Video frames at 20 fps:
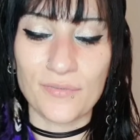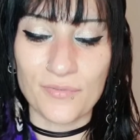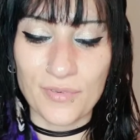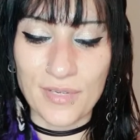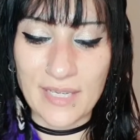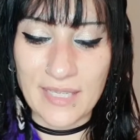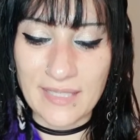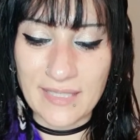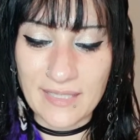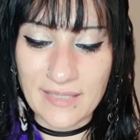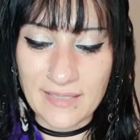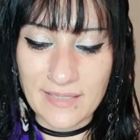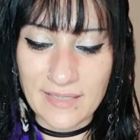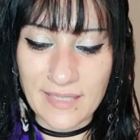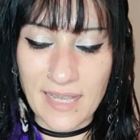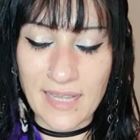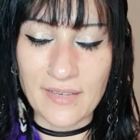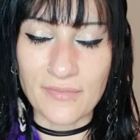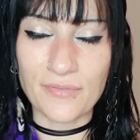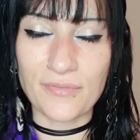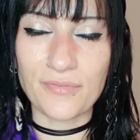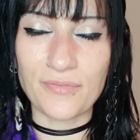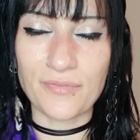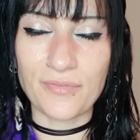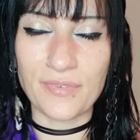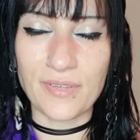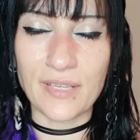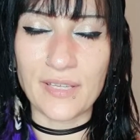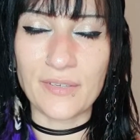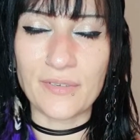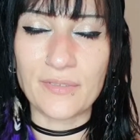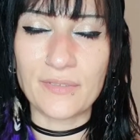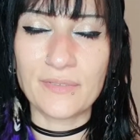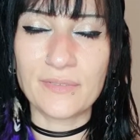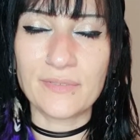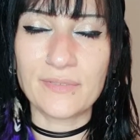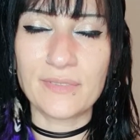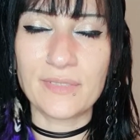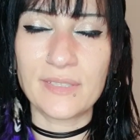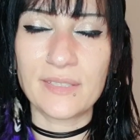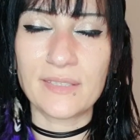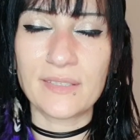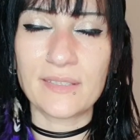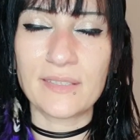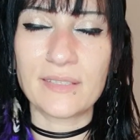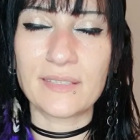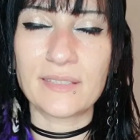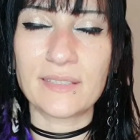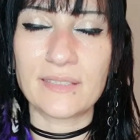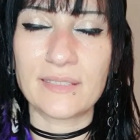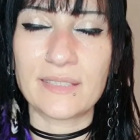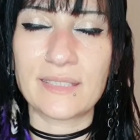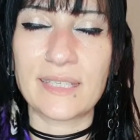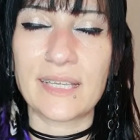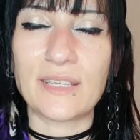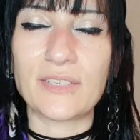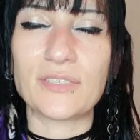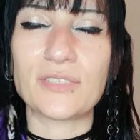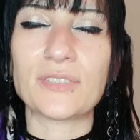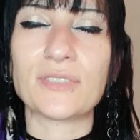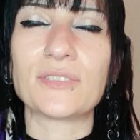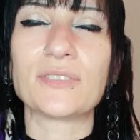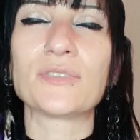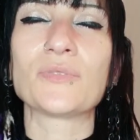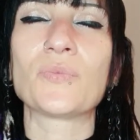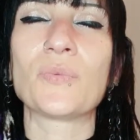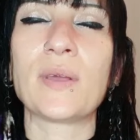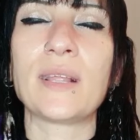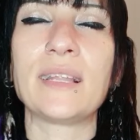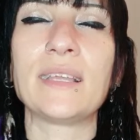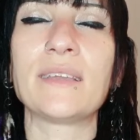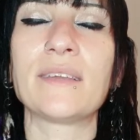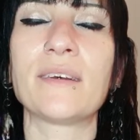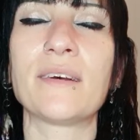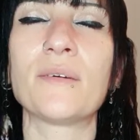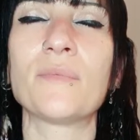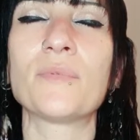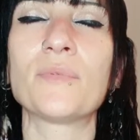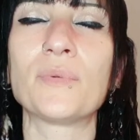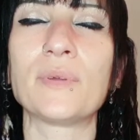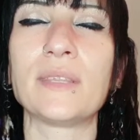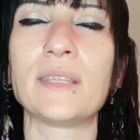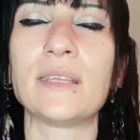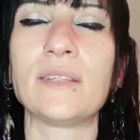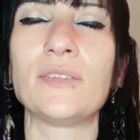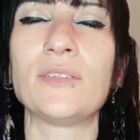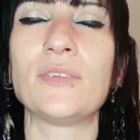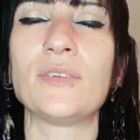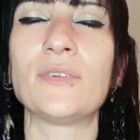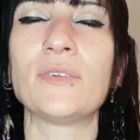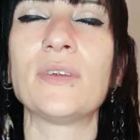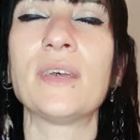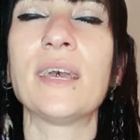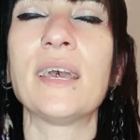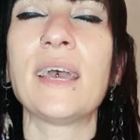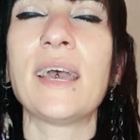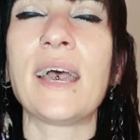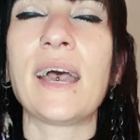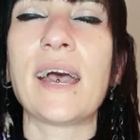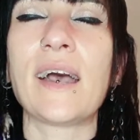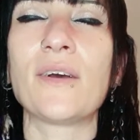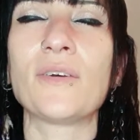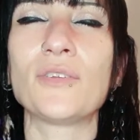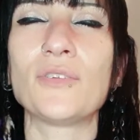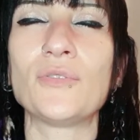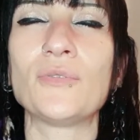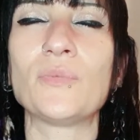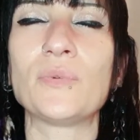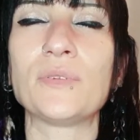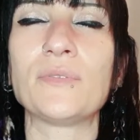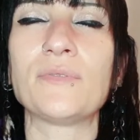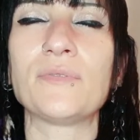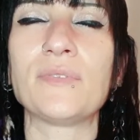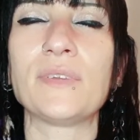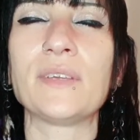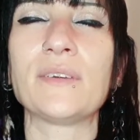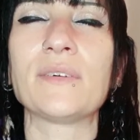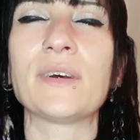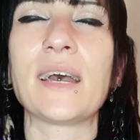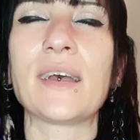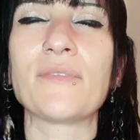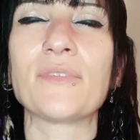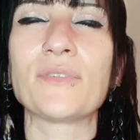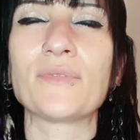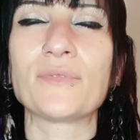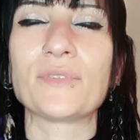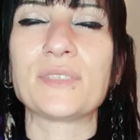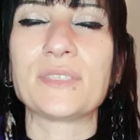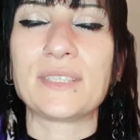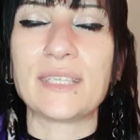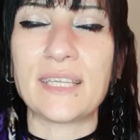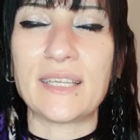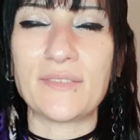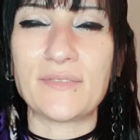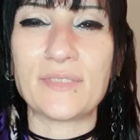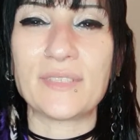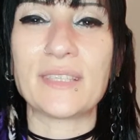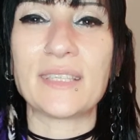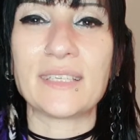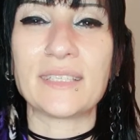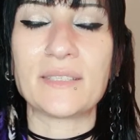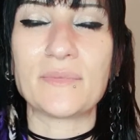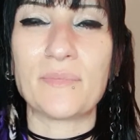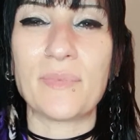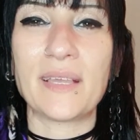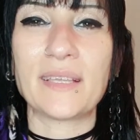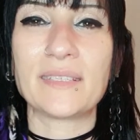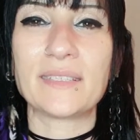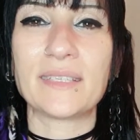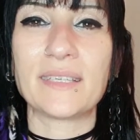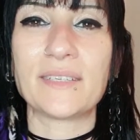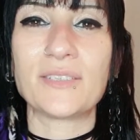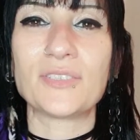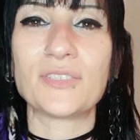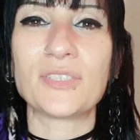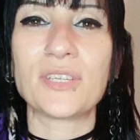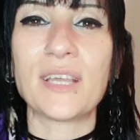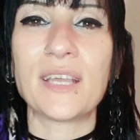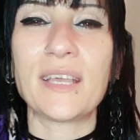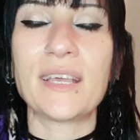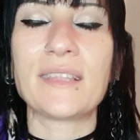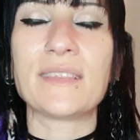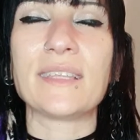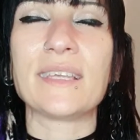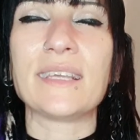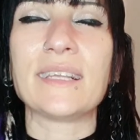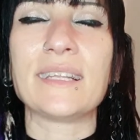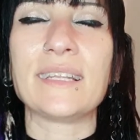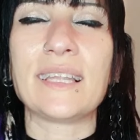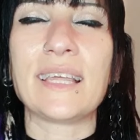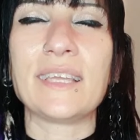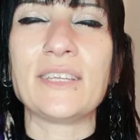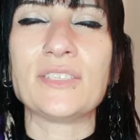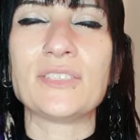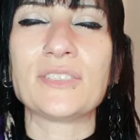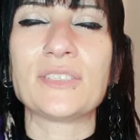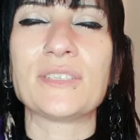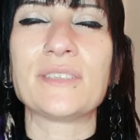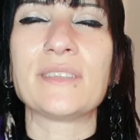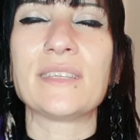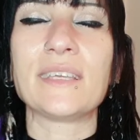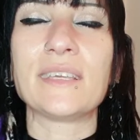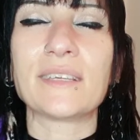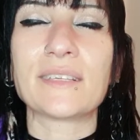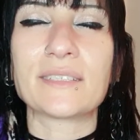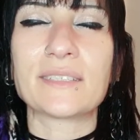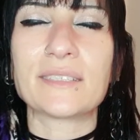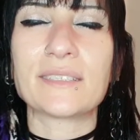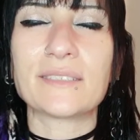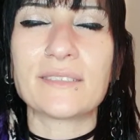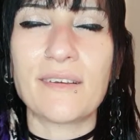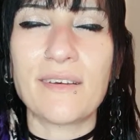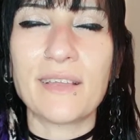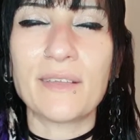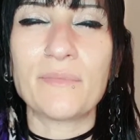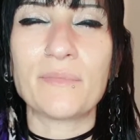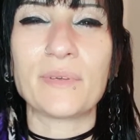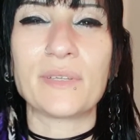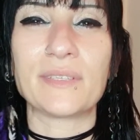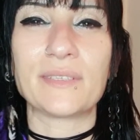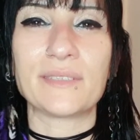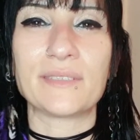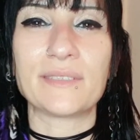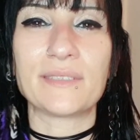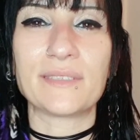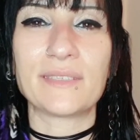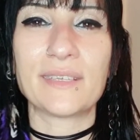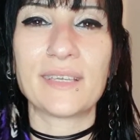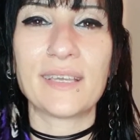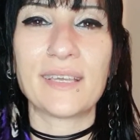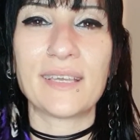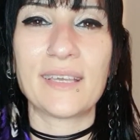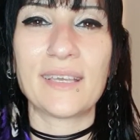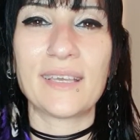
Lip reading: Read it and feel the sensations welling up within you, how you would feel having received this message, the elation, the excitement.